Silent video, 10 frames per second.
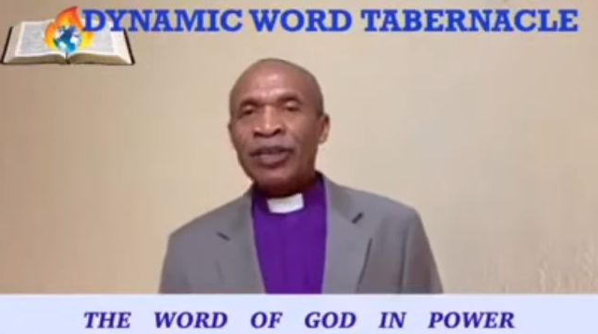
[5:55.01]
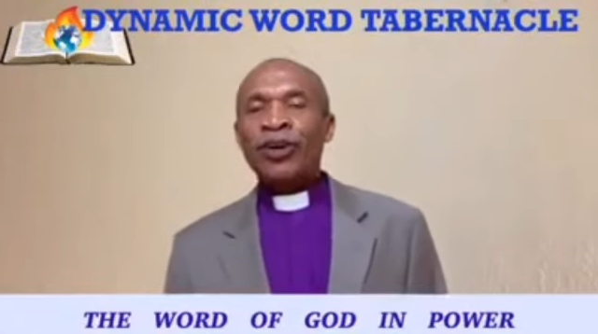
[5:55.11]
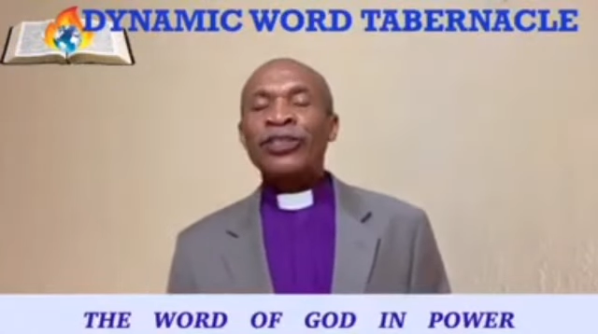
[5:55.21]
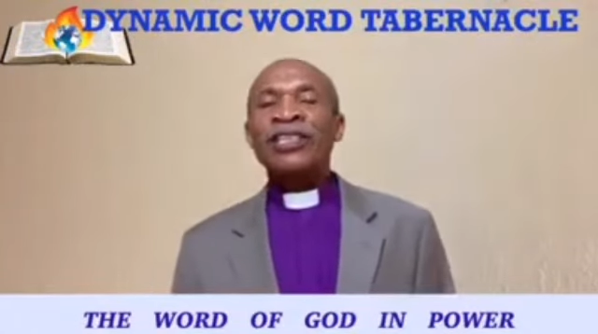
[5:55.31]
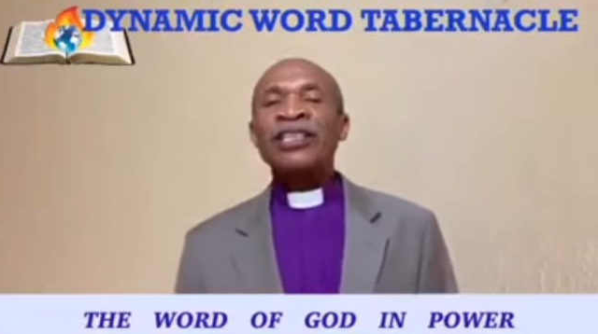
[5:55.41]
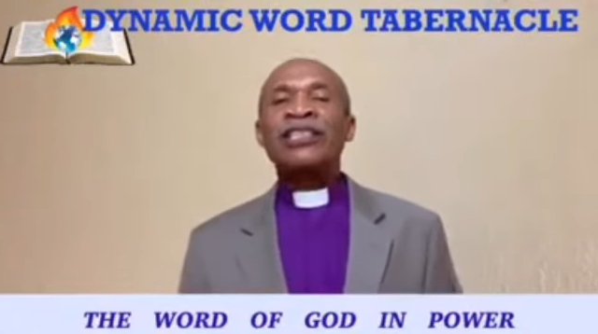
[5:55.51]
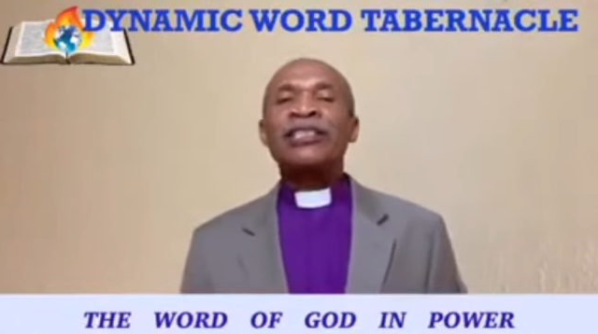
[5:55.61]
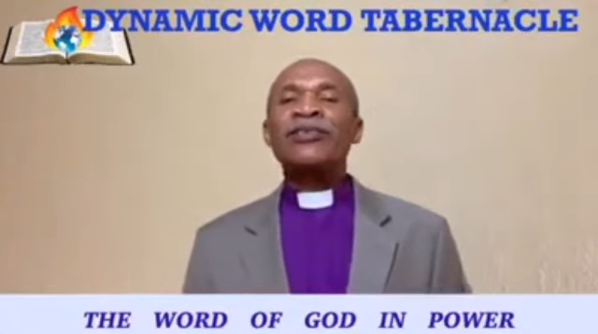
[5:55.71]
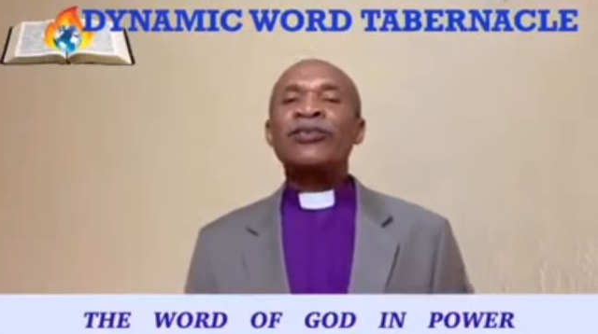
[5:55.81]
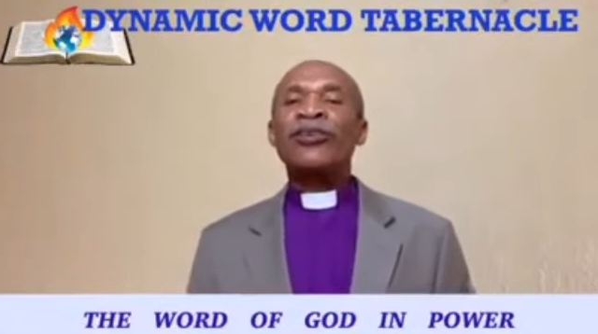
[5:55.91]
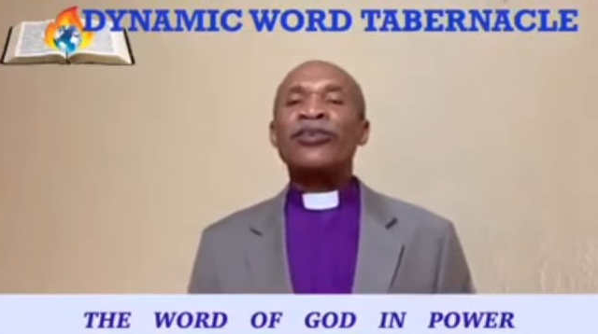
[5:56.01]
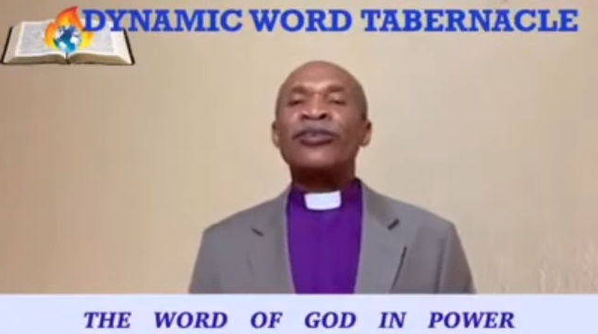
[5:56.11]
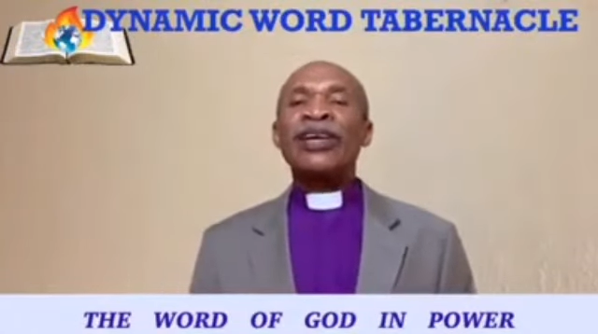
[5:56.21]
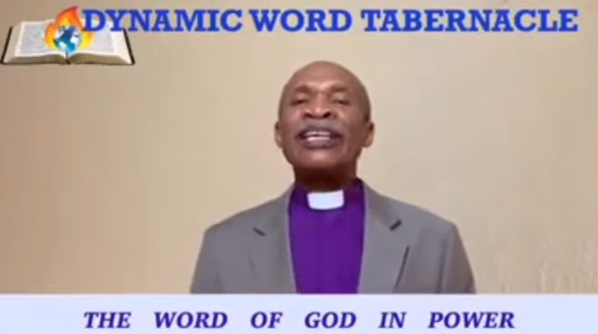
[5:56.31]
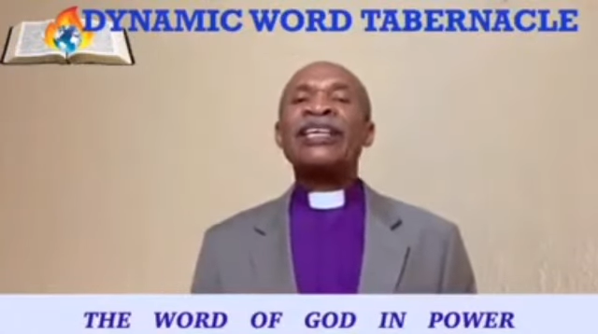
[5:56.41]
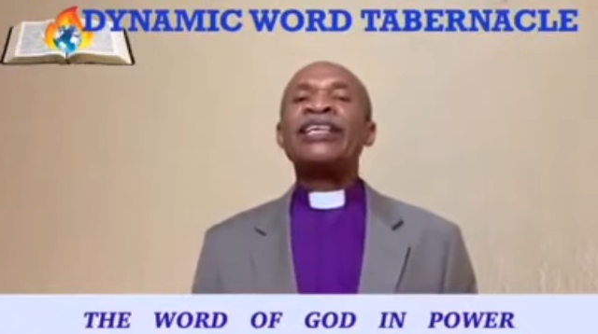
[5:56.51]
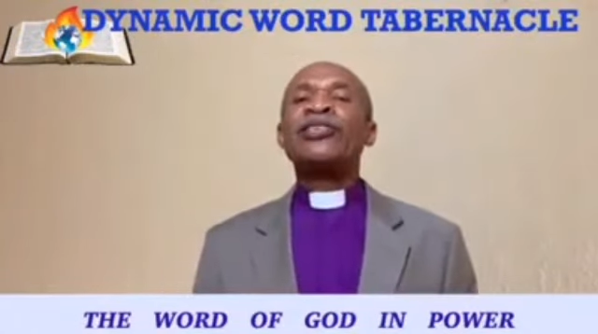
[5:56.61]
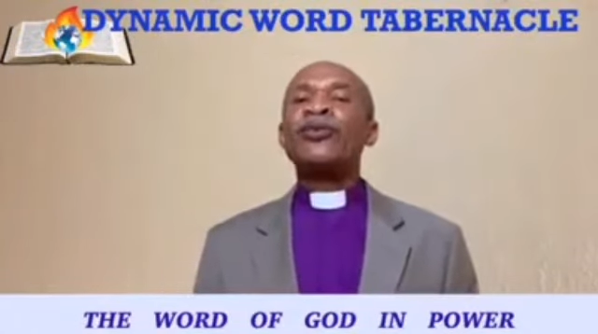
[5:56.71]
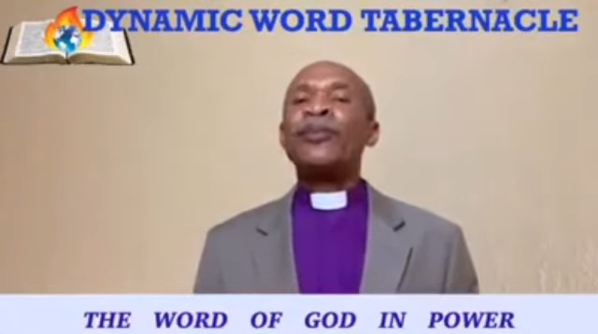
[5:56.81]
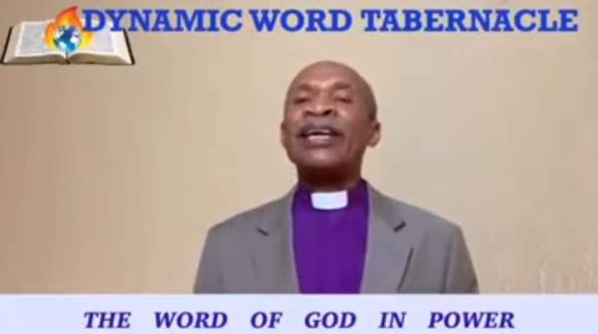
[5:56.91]
Until He's ready
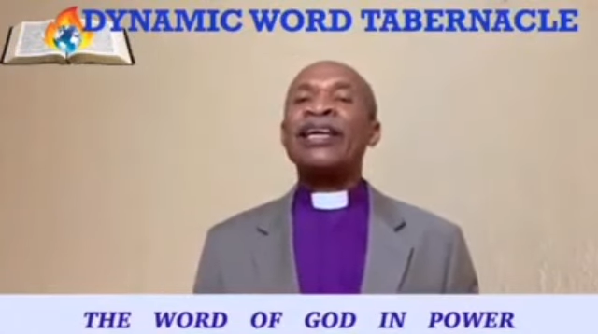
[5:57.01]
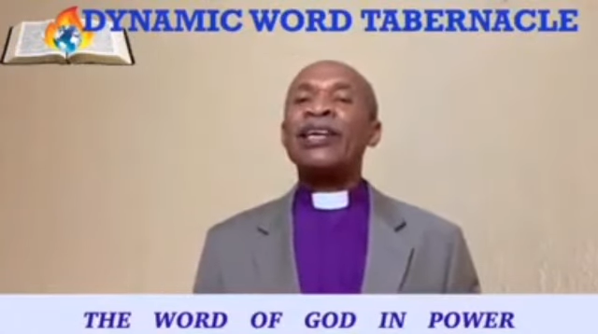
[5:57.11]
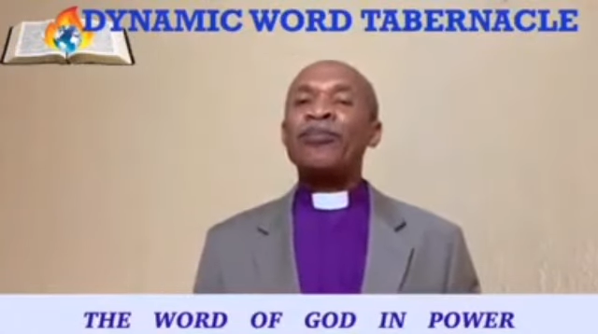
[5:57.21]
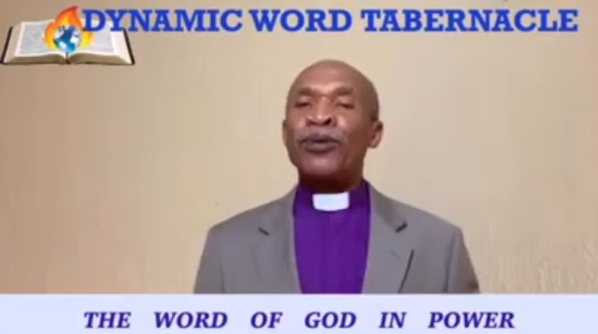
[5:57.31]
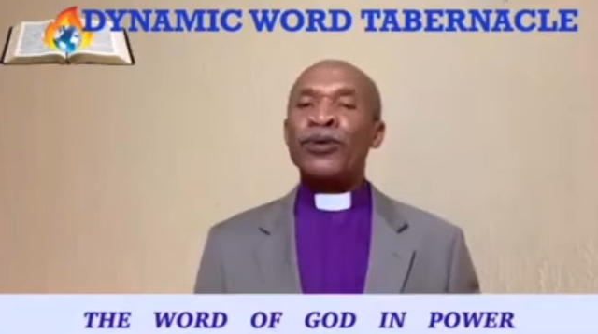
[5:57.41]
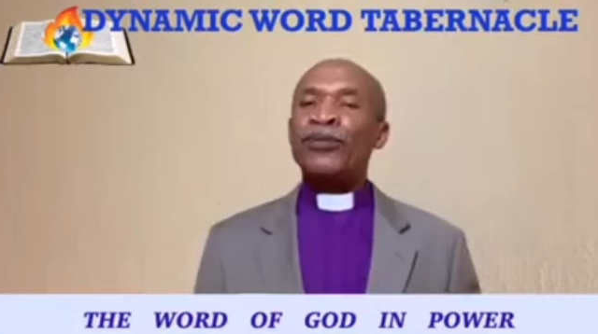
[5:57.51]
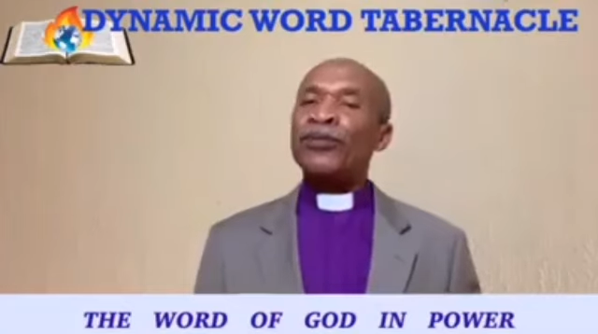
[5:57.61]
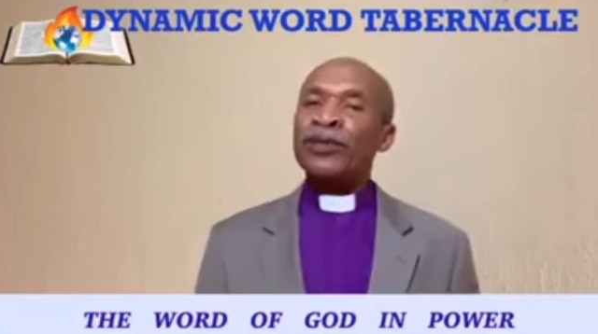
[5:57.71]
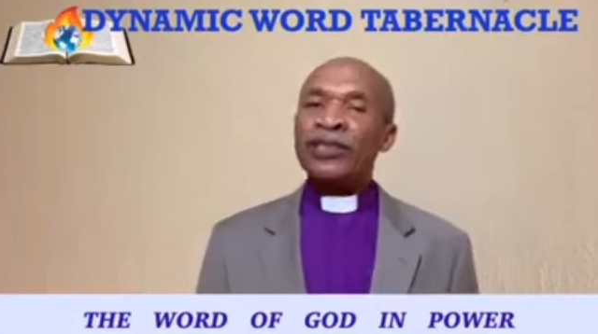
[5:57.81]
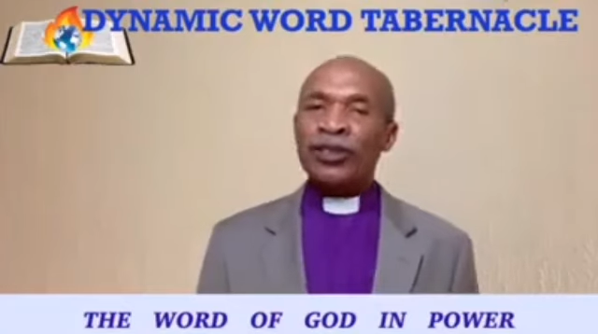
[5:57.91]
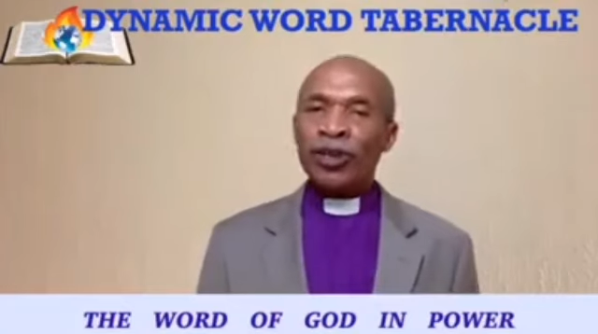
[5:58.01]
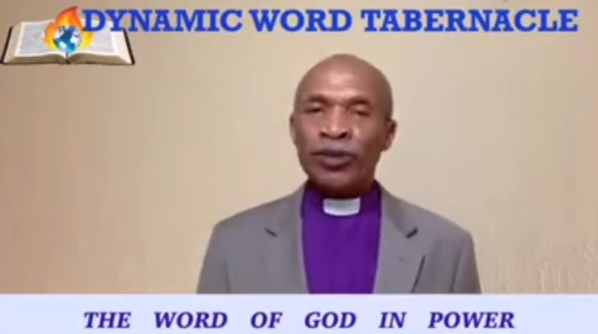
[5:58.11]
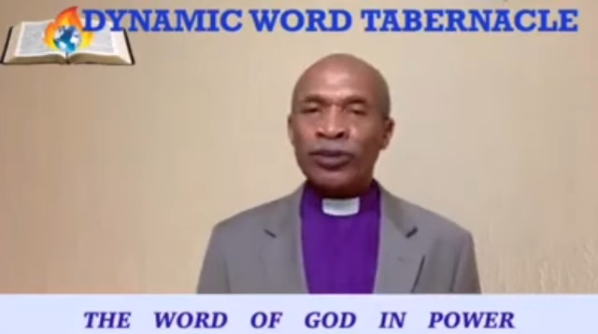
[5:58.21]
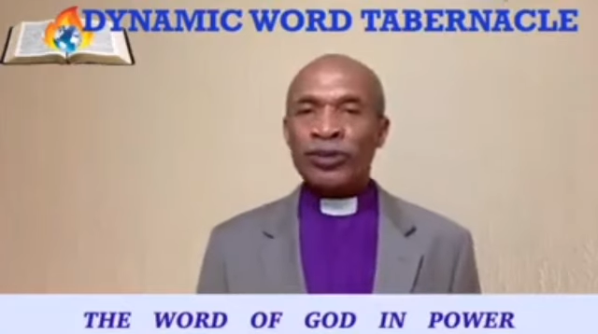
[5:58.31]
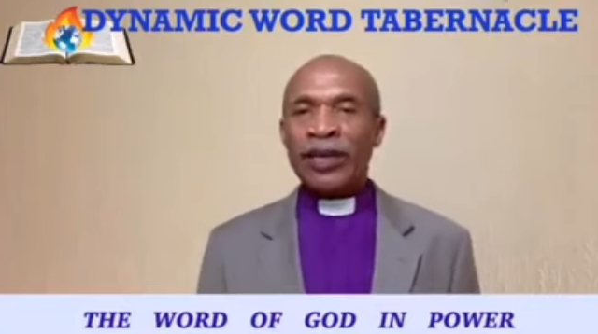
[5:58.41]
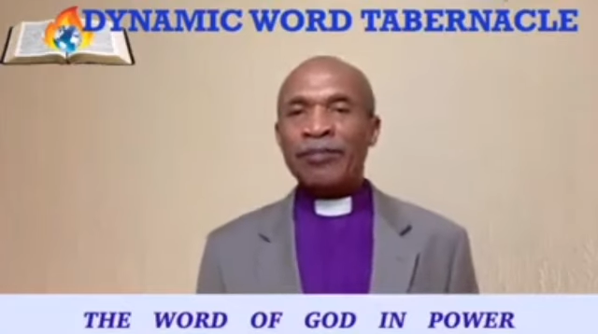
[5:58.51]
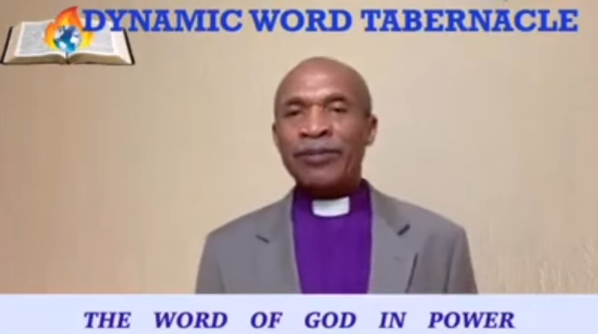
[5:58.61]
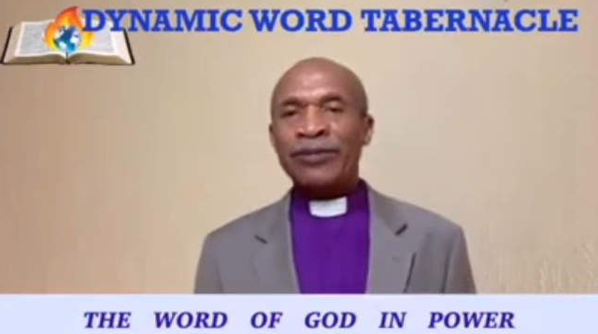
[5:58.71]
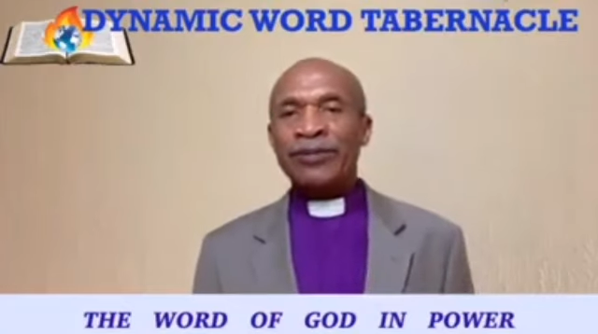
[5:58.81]
to make it beautiful, it's not going to happen.